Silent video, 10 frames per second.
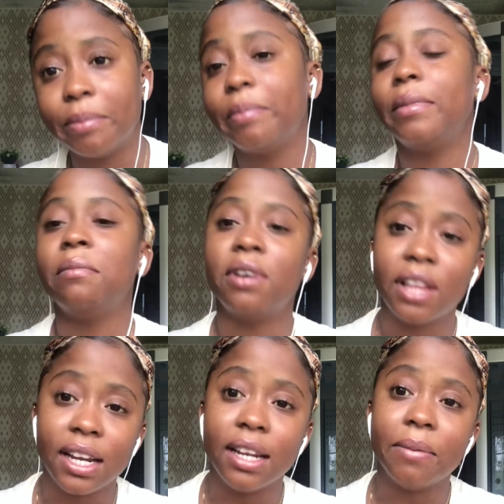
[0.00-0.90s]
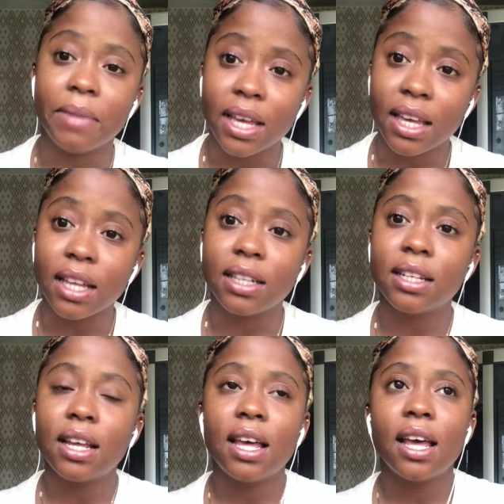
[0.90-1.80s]
my mother didn't make it.
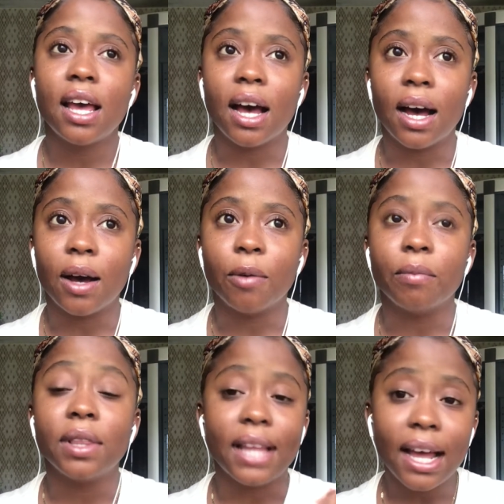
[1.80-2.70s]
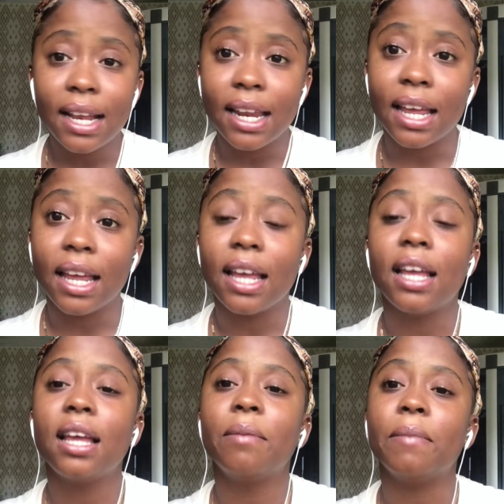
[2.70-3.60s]
That day,
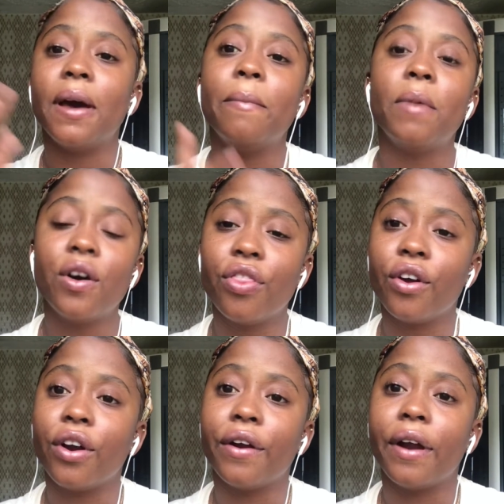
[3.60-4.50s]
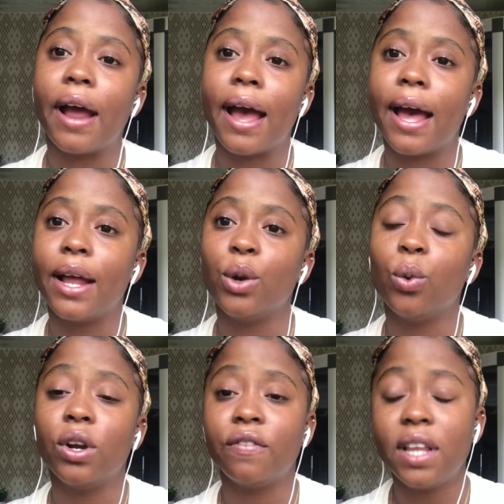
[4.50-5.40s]
my mother and one
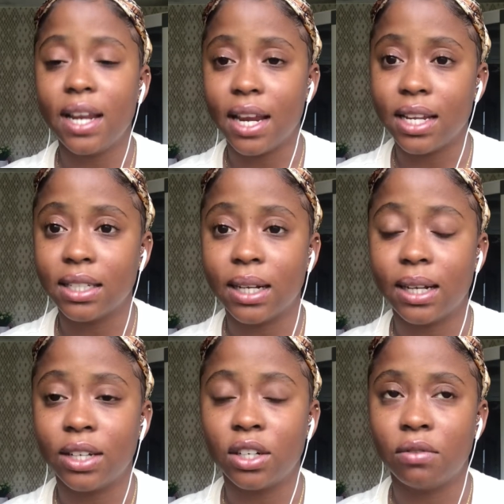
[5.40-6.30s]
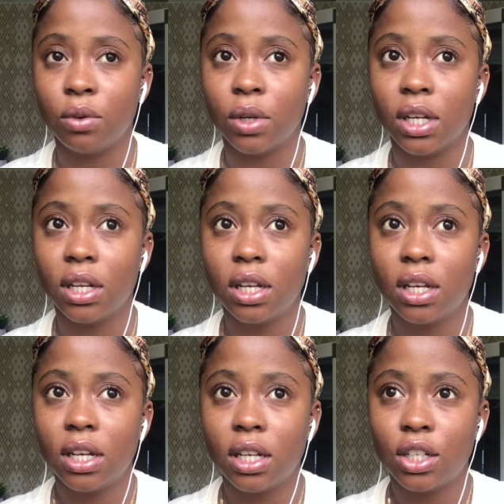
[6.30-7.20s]
of the ladies that I travel with.
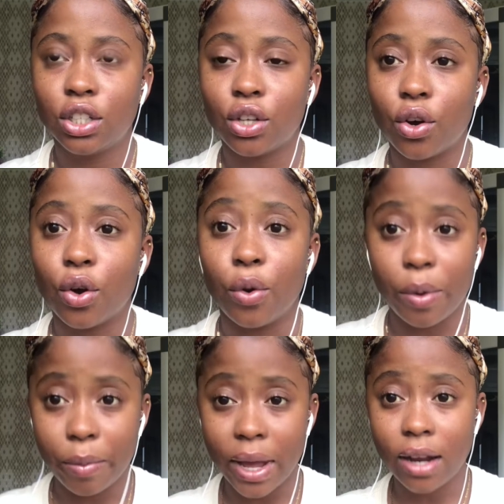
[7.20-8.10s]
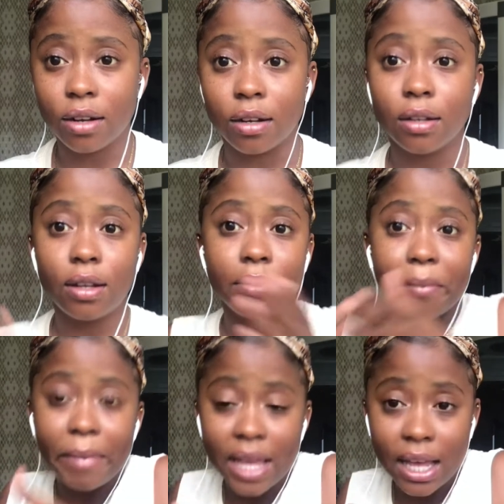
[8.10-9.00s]
So remember,
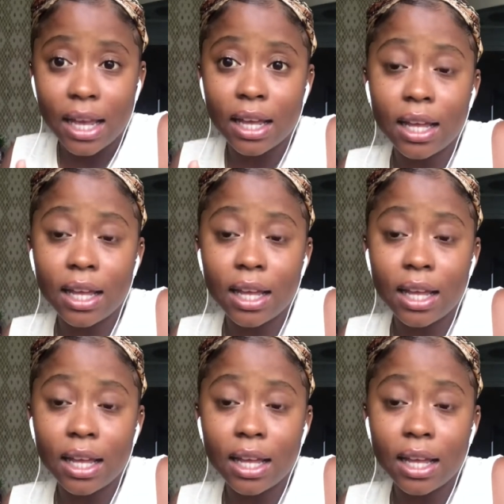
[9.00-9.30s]
me,